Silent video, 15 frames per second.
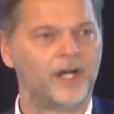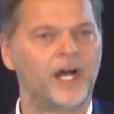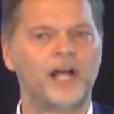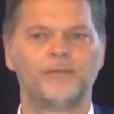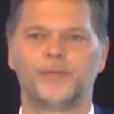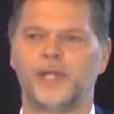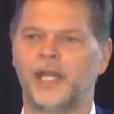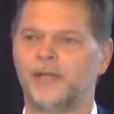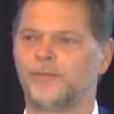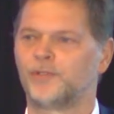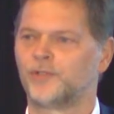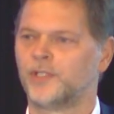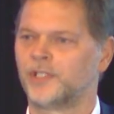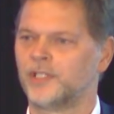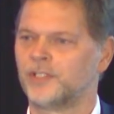I'll be happy
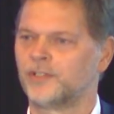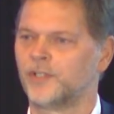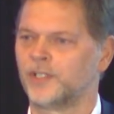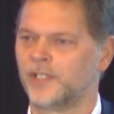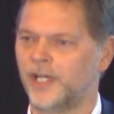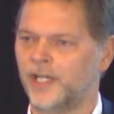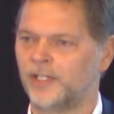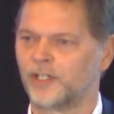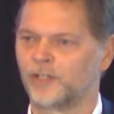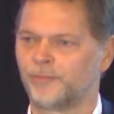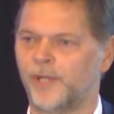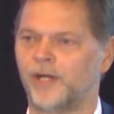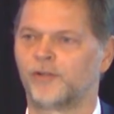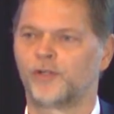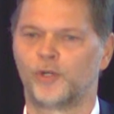to enter into a dialogue
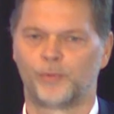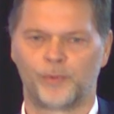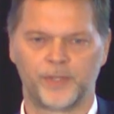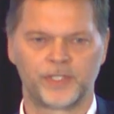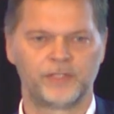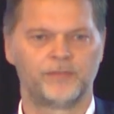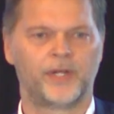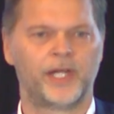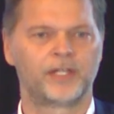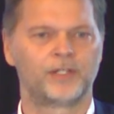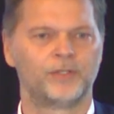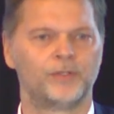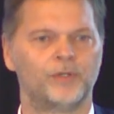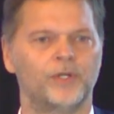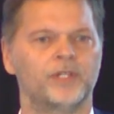about cooperation with
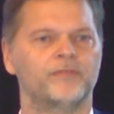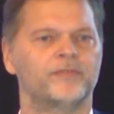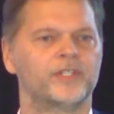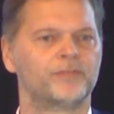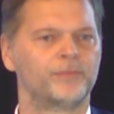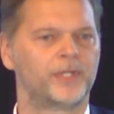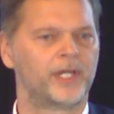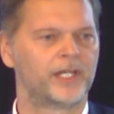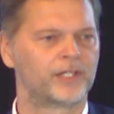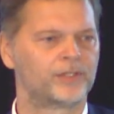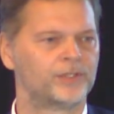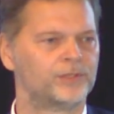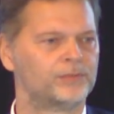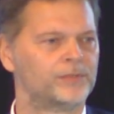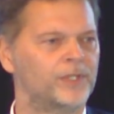EYE-Go or investment in
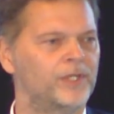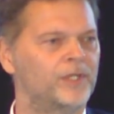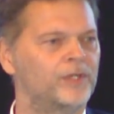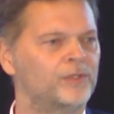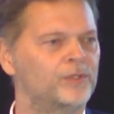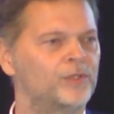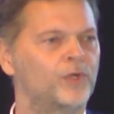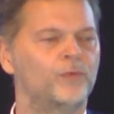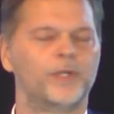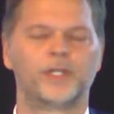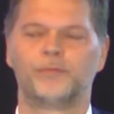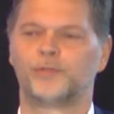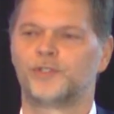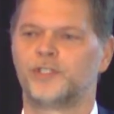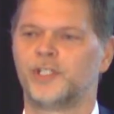EYE-Go. You are
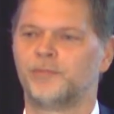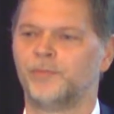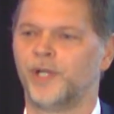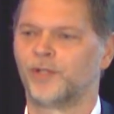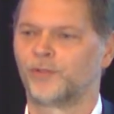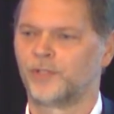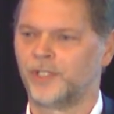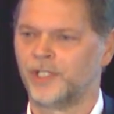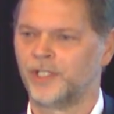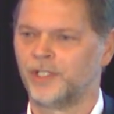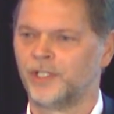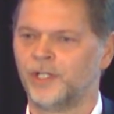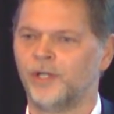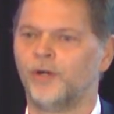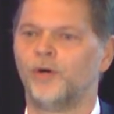welcome to seek me out today
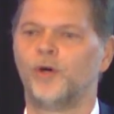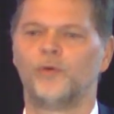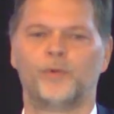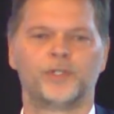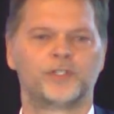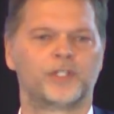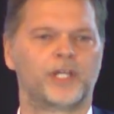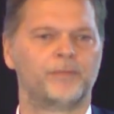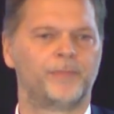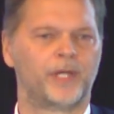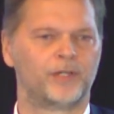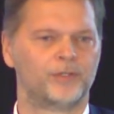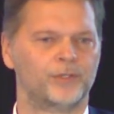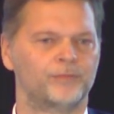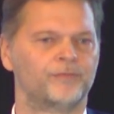or once you get
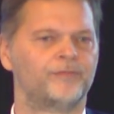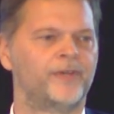back home.